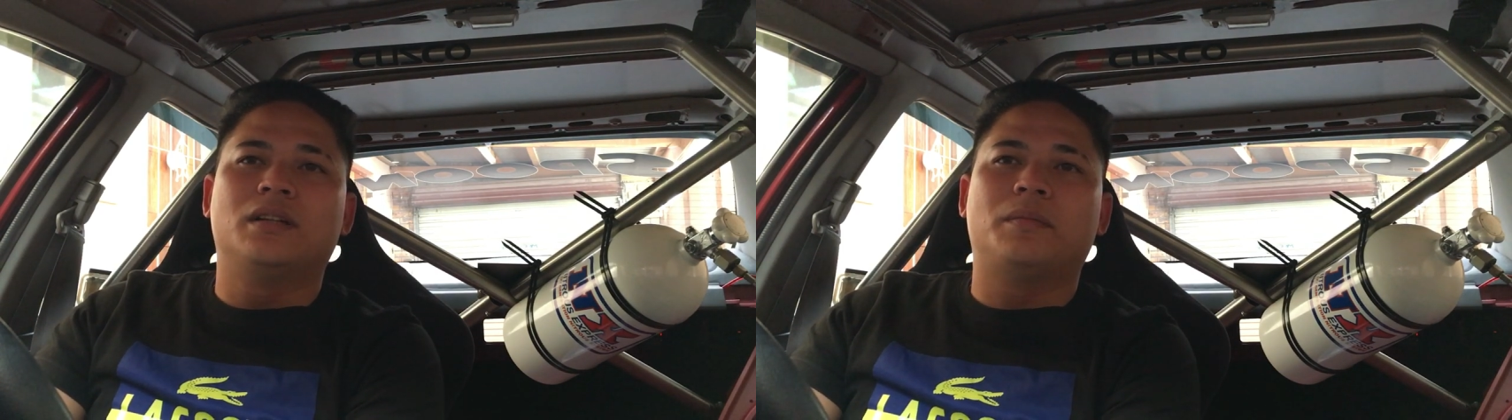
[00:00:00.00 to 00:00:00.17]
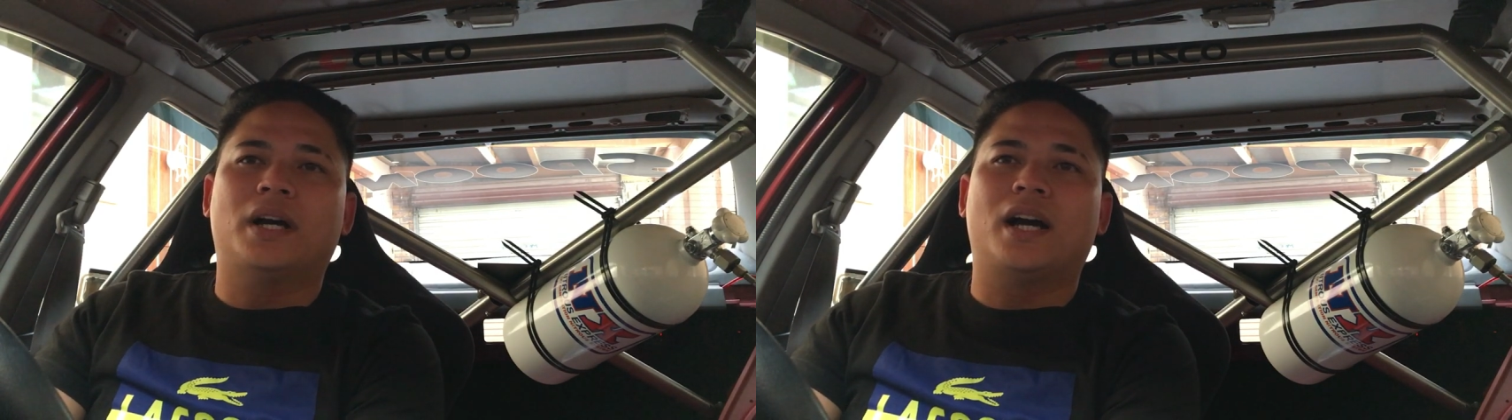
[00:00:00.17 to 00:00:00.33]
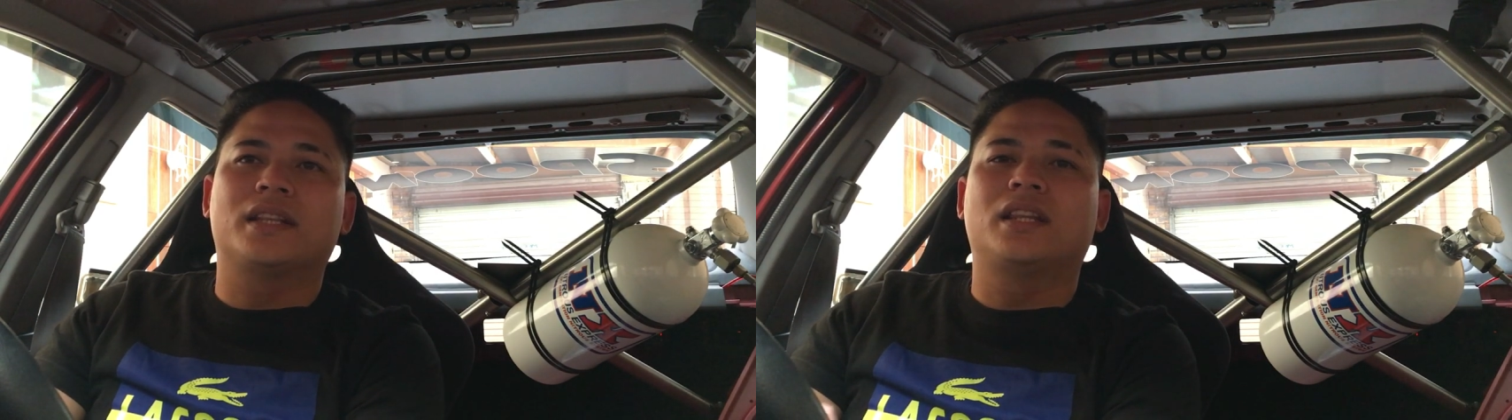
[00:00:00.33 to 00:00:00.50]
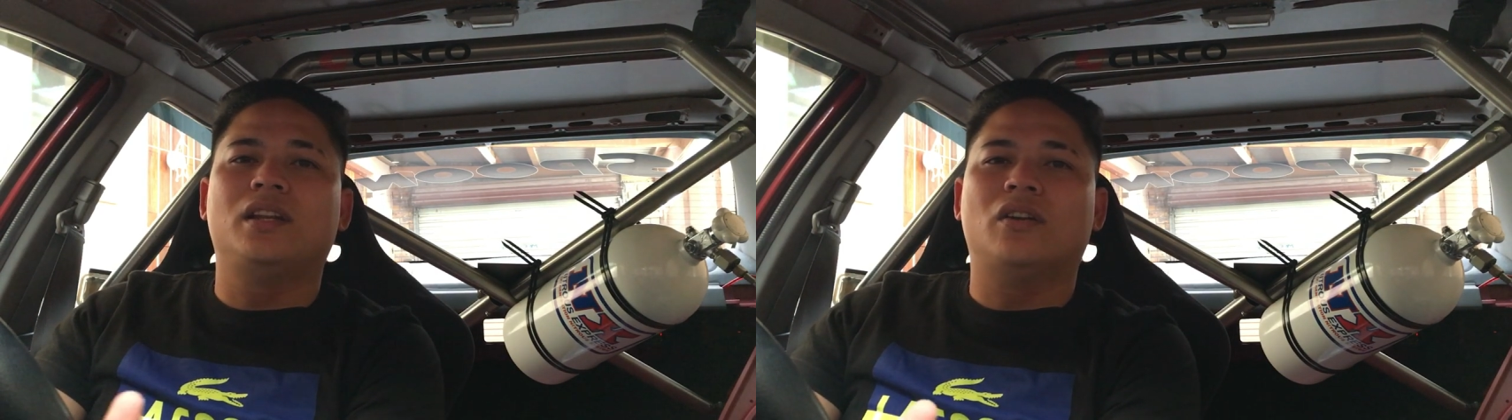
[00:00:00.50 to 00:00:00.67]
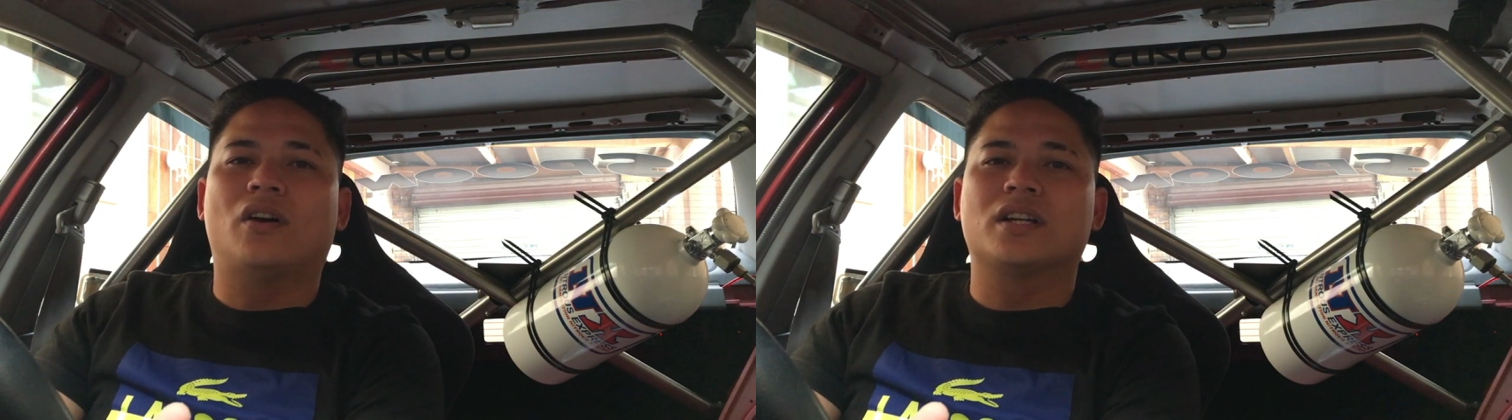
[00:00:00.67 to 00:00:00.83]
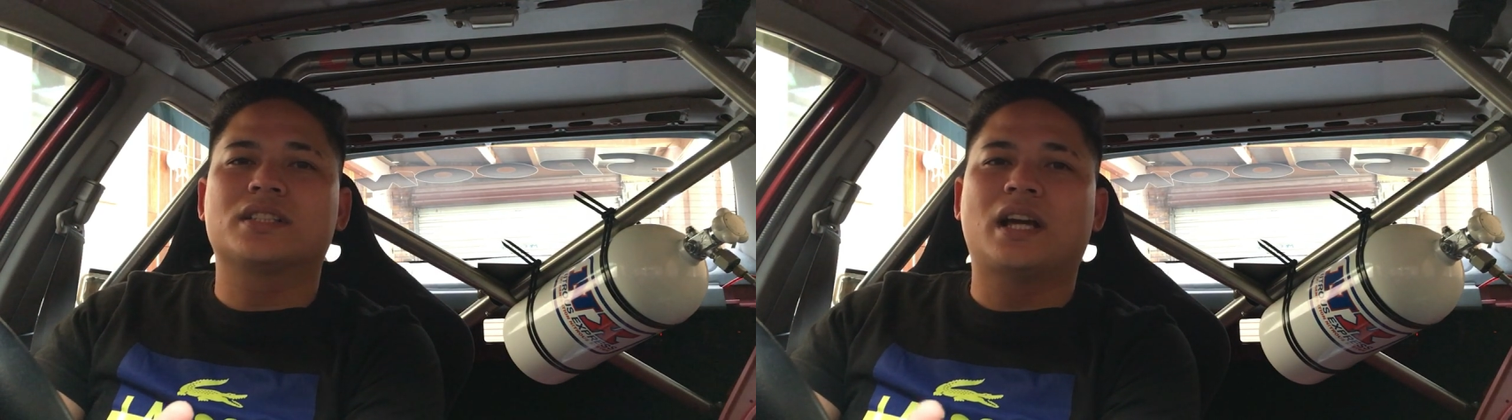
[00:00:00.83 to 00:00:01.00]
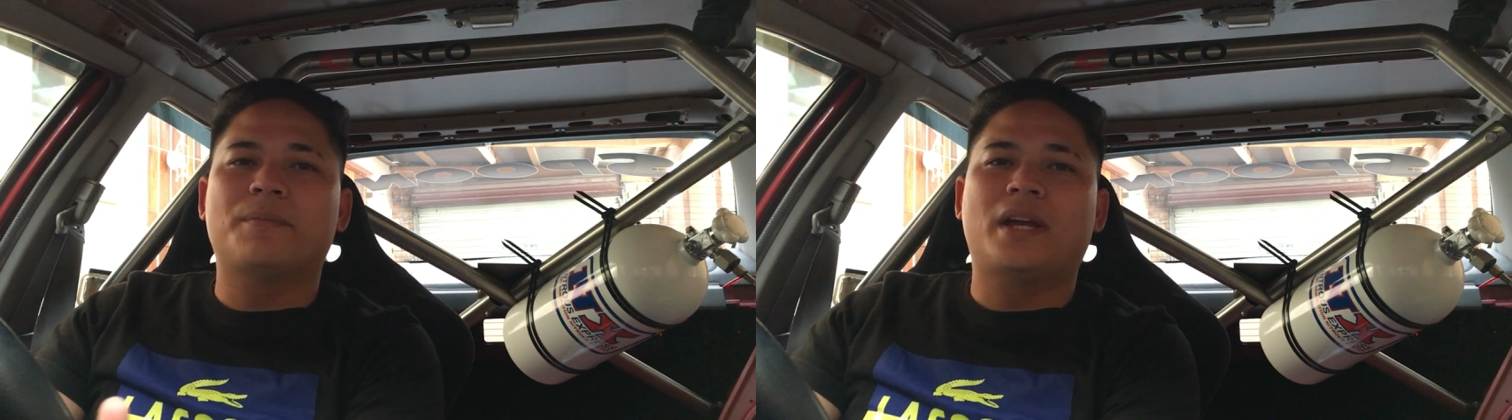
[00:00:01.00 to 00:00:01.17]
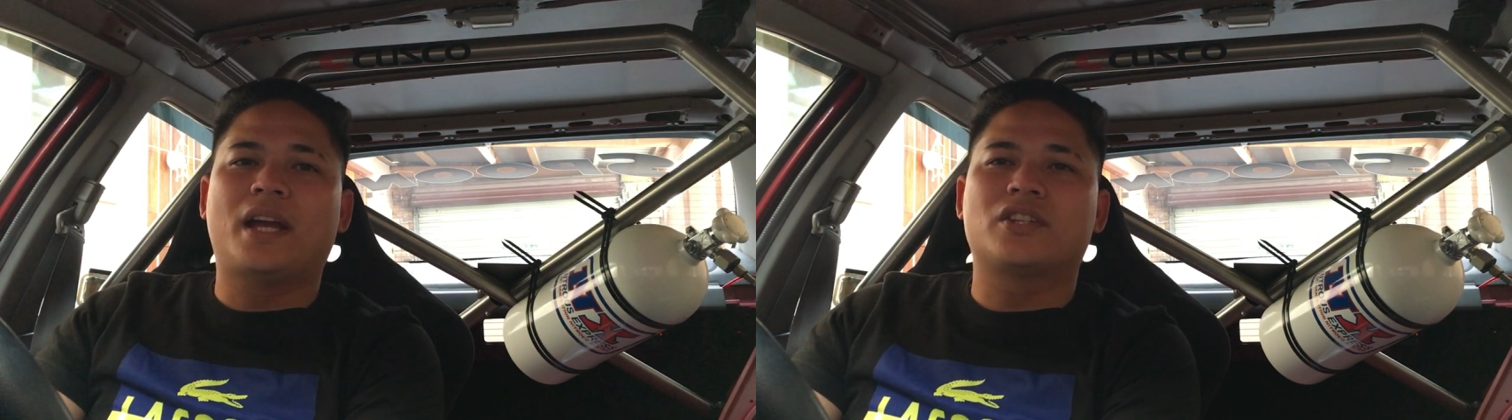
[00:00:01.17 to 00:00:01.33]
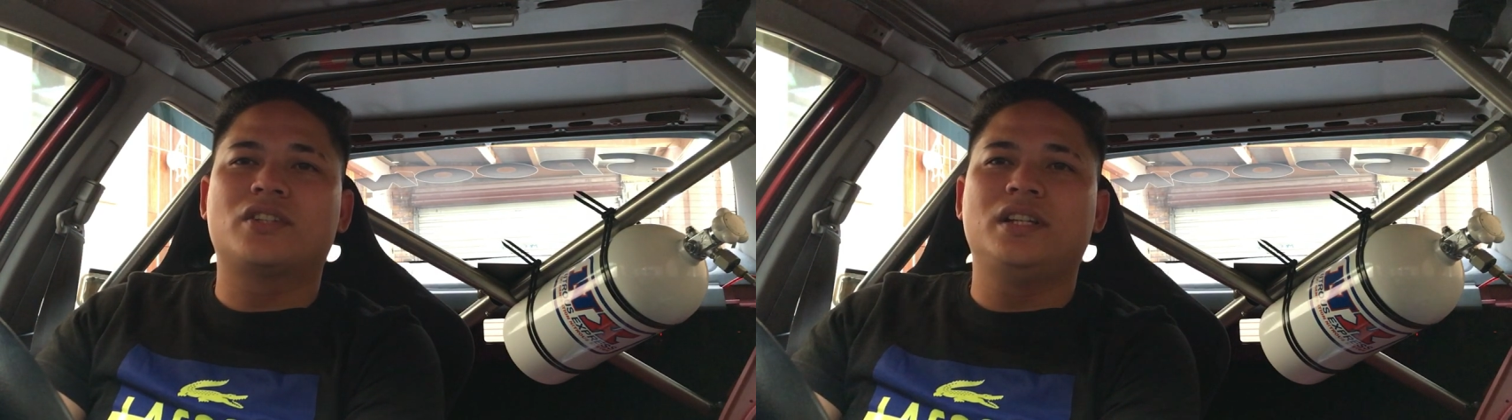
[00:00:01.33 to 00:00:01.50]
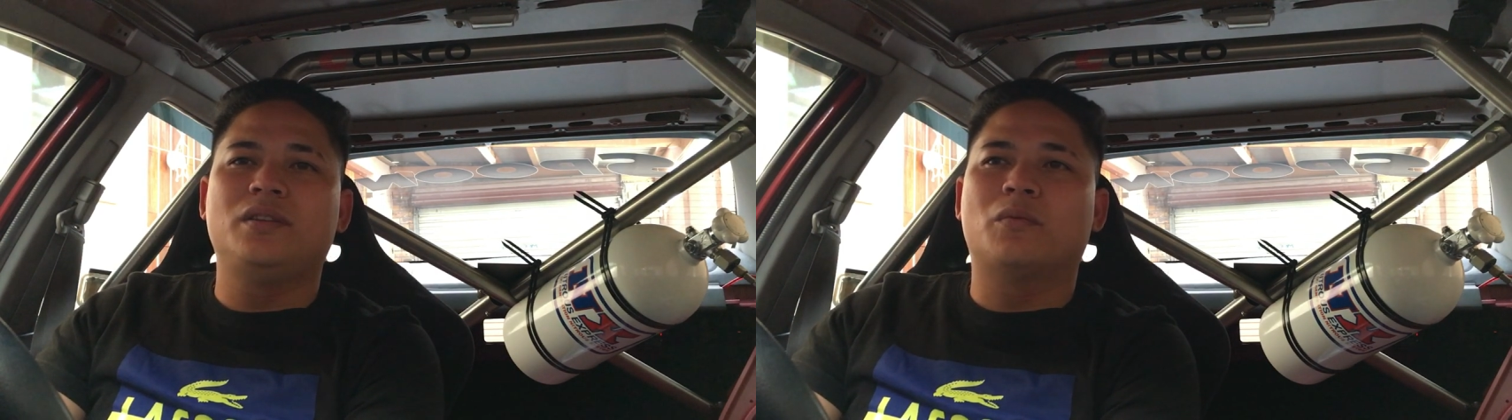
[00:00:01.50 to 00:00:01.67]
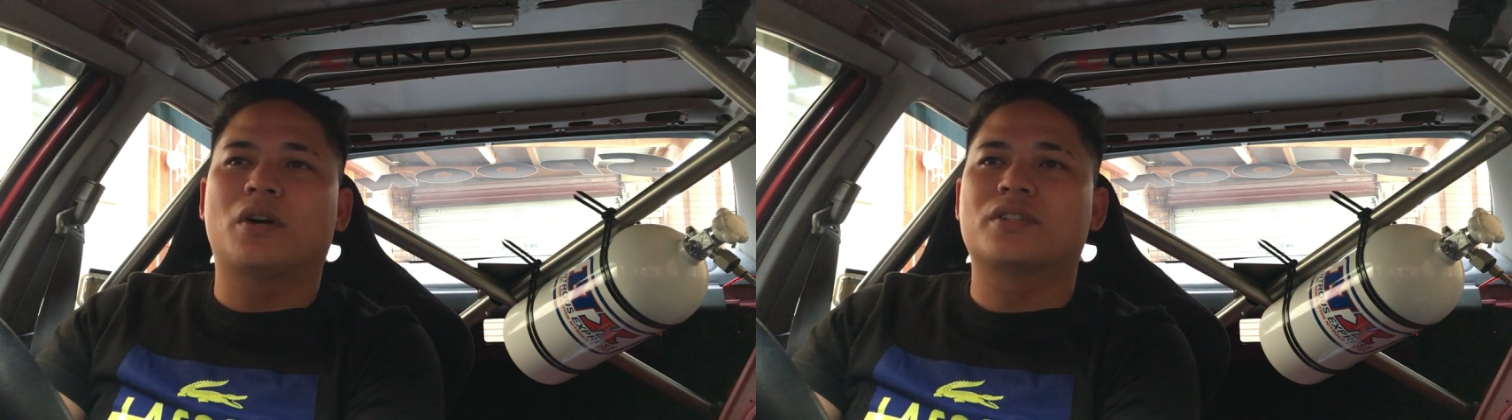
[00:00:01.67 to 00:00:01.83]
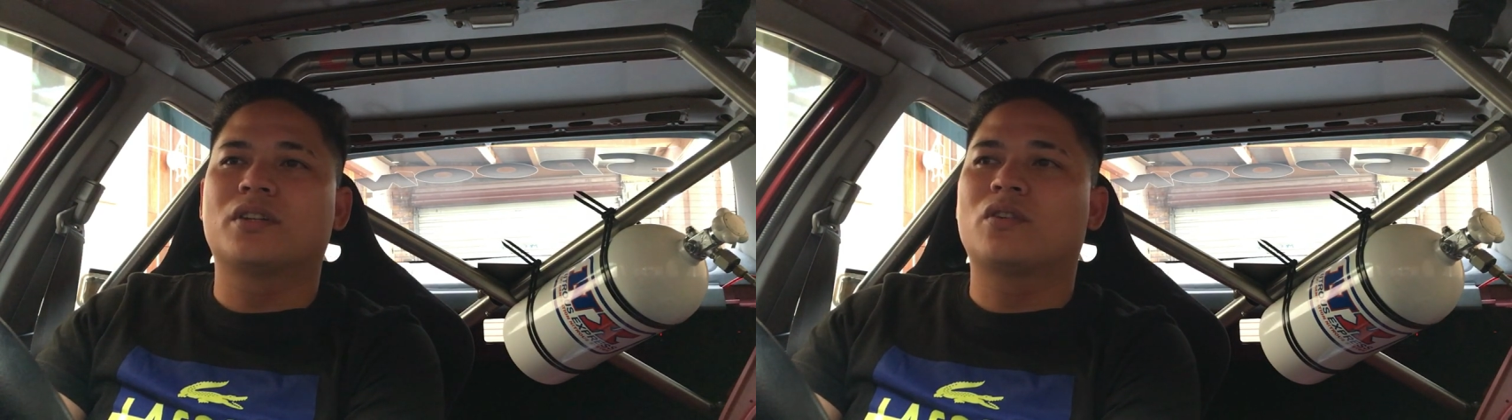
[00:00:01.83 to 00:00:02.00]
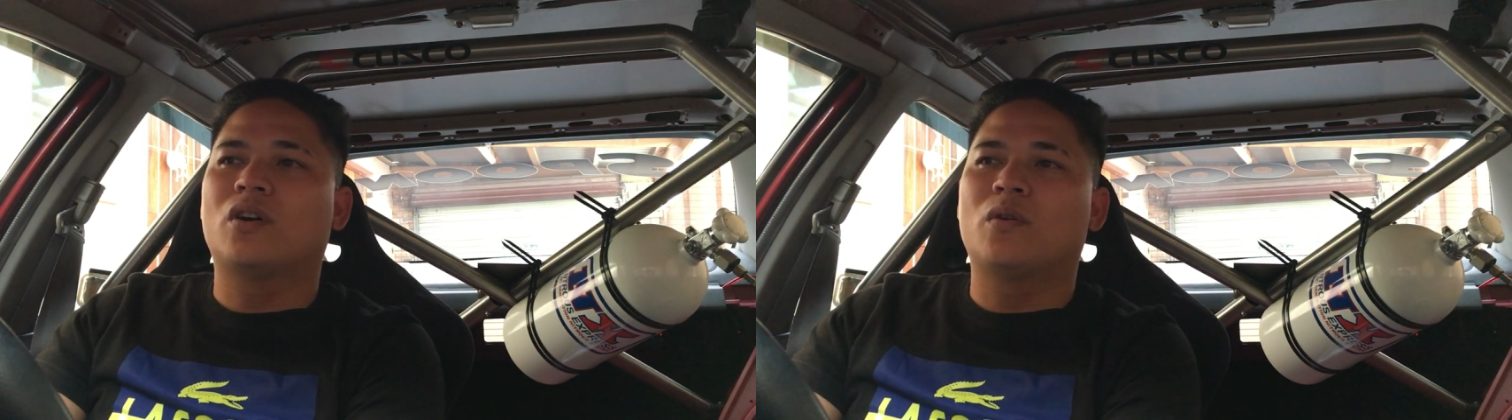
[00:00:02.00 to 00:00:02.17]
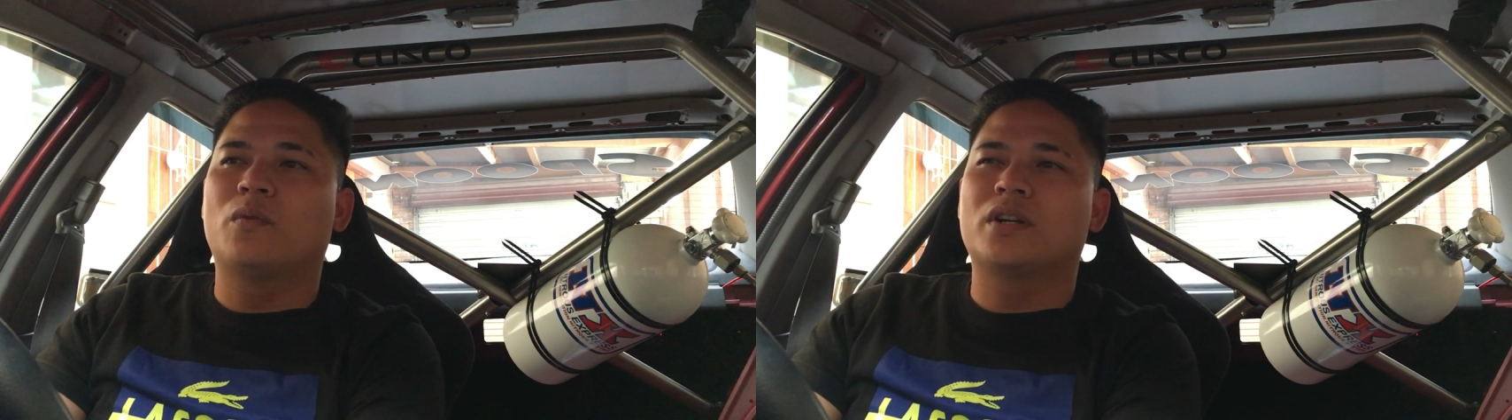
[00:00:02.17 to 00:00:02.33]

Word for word: but the last time I actually washed the car